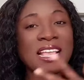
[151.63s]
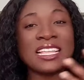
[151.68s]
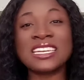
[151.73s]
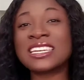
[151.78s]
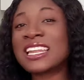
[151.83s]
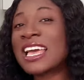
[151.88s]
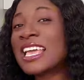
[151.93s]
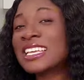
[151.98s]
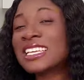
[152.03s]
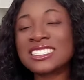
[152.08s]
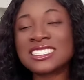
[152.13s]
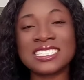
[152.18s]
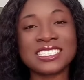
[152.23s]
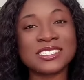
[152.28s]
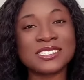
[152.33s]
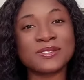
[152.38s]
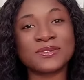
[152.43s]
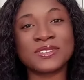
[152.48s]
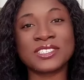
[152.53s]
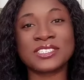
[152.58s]
Like
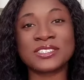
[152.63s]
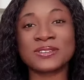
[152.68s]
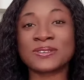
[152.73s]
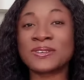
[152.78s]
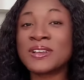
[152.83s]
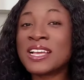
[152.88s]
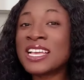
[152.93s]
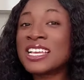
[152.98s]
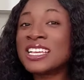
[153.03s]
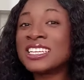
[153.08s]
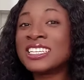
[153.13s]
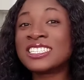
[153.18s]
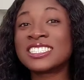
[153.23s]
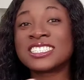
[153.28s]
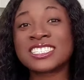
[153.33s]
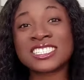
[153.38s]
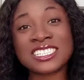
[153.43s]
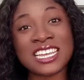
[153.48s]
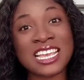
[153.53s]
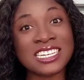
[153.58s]
this video,
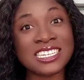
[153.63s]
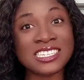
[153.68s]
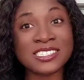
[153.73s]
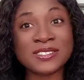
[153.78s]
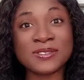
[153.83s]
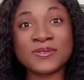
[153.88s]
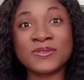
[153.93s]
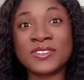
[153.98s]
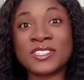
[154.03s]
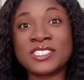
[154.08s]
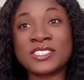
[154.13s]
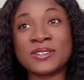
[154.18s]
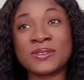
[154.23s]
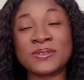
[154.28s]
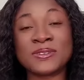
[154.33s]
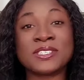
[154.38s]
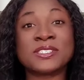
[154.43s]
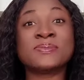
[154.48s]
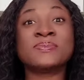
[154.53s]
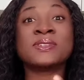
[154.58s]
share this video.
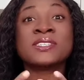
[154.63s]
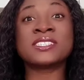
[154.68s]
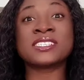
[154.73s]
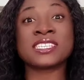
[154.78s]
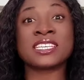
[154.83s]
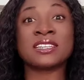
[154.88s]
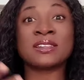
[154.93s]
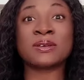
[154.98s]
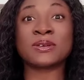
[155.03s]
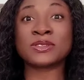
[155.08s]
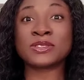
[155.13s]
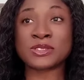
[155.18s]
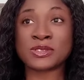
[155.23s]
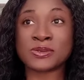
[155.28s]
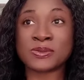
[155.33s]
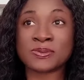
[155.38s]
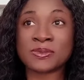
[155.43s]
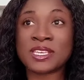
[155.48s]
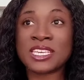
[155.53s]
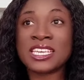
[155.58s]
It means a lot
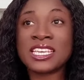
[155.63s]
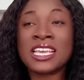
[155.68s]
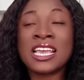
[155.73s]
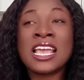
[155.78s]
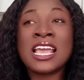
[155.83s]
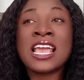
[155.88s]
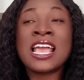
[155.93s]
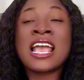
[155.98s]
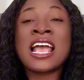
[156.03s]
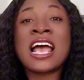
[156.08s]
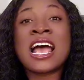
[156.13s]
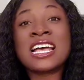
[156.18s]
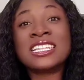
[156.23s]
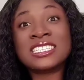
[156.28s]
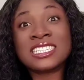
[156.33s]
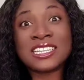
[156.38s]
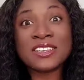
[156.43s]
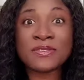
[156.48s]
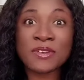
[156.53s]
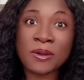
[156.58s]
to me.
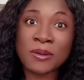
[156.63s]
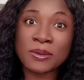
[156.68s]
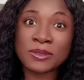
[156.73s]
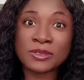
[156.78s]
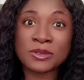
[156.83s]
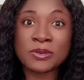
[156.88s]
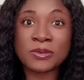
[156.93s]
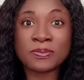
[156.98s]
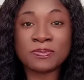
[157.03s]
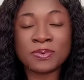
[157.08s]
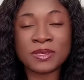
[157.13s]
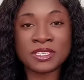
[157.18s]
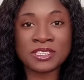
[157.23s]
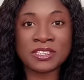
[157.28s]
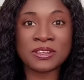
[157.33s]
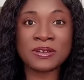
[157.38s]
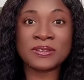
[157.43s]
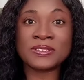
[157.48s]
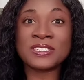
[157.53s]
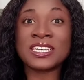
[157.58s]
And leave your own
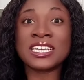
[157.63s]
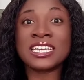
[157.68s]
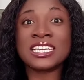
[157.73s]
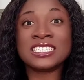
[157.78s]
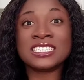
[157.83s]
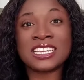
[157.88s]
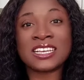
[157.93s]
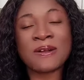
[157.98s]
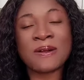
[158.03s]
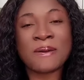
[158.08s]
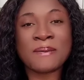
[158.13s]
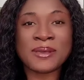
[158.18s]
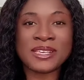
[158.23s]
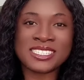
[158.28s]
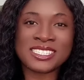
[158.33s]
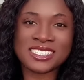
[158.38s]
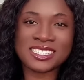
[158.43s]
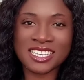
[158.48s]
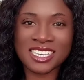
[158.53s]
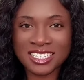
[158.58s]
opinion in the comment
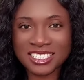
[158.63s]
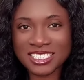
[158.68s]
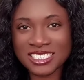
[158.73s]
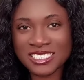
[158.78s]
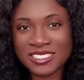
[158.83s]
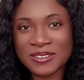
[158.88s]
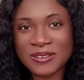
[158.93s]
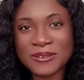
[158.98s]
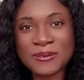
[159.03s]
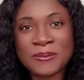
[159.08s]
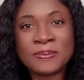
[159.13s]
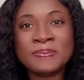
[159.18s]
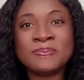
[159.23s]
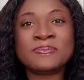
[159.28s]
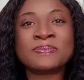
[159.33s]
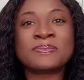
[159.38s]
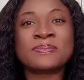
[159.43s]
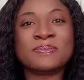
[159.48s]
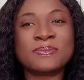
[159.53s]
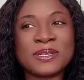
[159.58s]
section
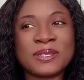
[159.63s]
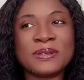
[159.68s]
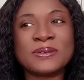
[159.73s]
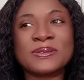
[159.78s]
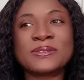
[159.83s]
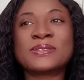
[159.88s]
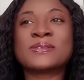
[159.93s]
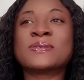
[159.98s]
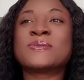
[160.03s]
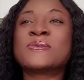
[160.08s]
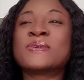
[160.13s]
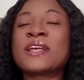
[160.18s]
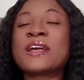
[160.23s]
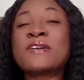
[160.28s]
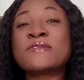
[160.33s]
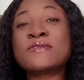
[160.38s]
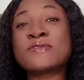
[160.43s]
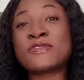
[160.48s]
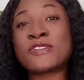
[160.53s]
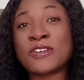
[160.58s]
below. So
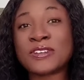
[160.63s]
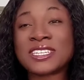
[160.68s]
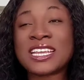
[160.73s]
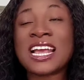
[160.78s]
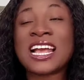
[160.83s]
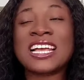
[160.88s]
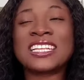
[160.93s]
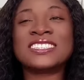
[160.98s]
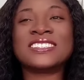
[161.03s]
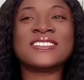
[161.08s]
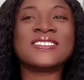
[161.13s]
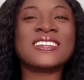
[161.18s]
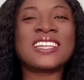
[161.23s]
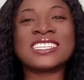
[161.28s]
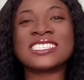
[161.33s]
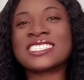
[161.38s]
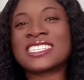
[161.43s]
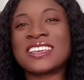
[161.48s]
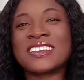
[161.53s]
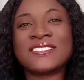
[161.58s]
without further ado,
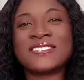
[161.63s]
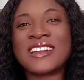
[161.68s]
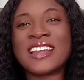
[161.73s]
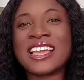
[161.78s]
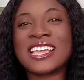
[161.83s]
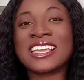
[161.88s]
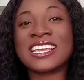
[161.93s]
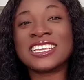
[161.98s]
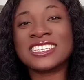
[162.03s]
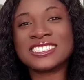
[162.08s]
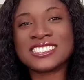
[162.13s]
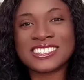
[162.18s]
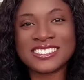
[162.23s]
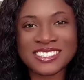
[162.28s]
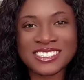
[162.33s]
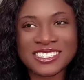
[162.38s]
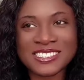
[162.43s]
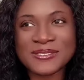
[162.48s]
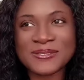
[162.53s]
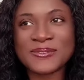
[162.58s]
let's get right into
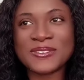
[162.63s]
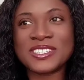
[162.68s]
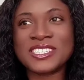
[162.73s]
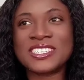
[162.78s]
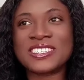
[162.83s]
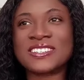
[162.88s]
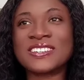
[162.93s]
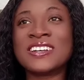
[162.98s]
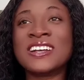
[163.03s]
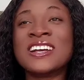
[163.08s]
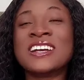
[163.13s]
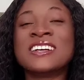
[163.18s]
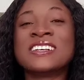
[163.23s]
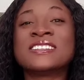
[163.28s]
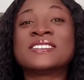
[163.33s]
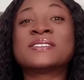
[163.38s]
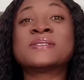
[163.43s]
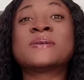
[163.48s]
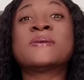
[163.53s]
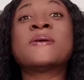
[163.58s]
this video.
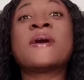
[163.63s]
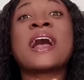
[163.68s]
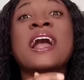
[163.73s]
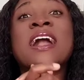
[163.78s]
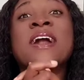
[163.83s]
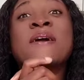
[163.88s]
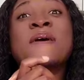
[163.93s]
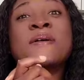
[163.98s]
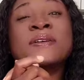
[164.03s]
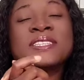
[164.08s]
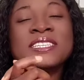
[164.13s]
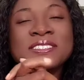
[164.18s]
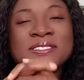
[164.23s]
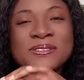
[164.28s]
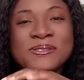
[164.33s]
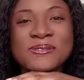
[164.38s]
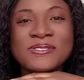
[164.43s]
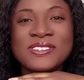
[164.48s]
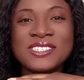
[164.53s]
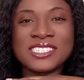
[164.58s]
So according
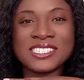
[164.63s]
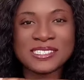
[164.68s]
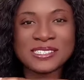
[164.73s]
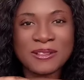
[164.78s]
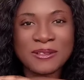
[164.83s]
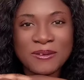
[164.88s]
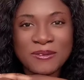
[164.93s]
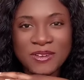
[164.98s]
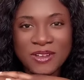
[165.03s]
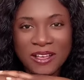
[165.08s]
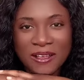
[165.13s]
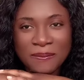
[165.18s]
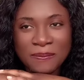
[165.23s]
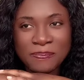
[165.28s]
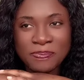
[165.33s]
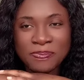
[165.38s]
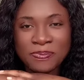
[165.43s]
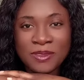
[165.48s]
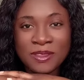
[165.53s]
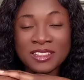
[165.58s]
to Gistlover,
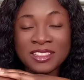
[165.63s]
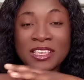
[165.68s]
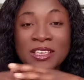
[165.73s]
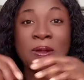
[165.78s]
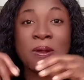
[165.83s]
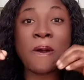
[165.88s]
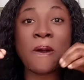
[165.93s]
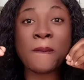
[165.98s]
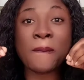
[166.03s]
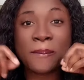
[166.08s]
the